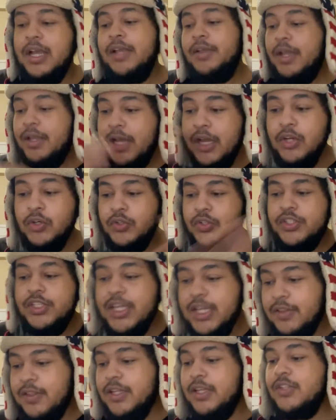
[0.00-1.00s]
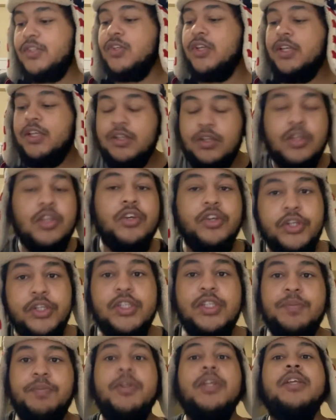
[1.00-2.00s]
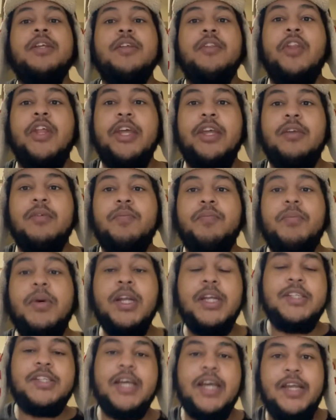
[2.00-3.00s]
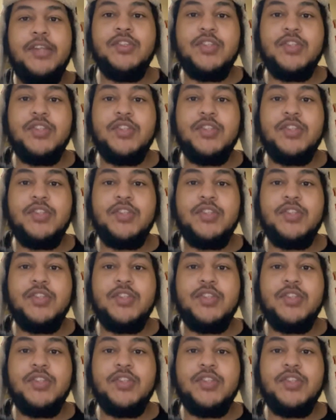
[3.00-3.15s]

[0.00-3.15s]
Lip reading: understand that it's like good to be like monetized,